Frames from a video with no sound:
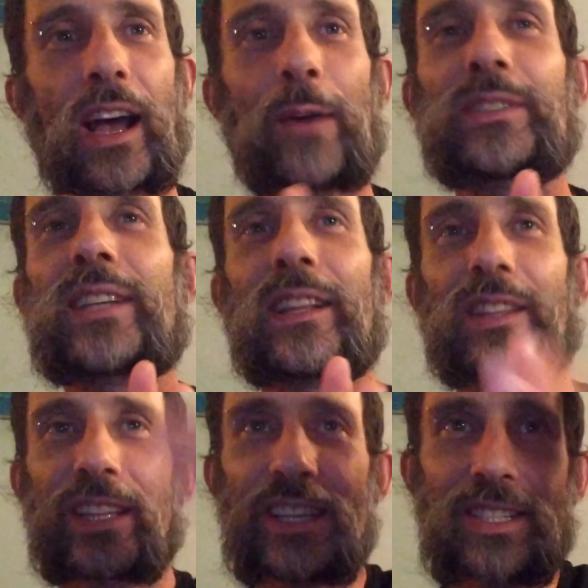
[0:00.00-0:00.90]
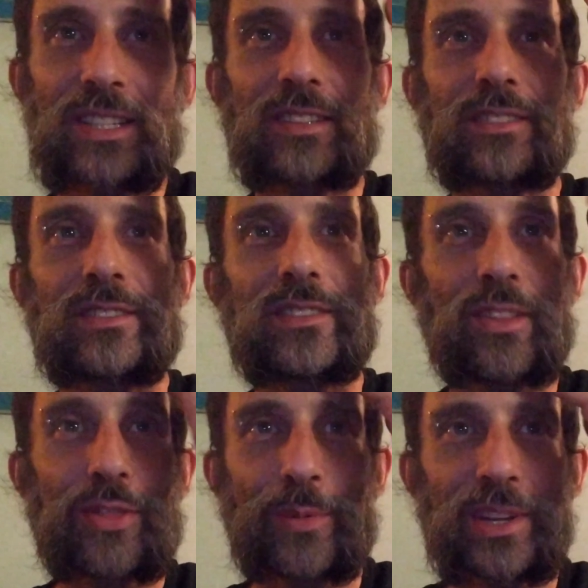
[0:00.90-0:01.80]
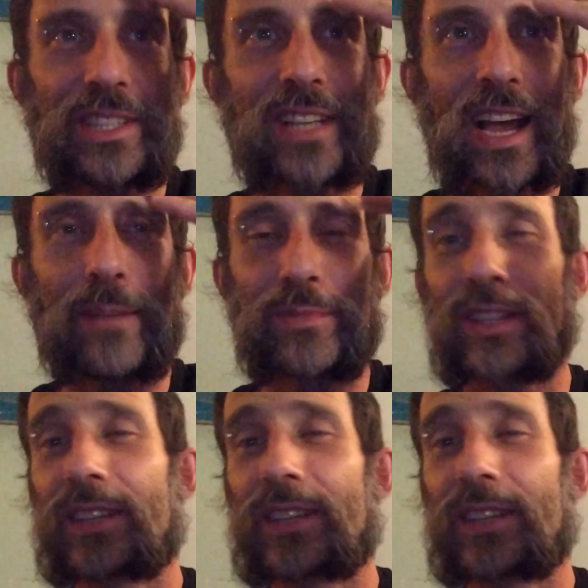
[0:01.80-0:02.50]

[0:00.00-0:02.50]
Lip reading: I would say at least 3 times,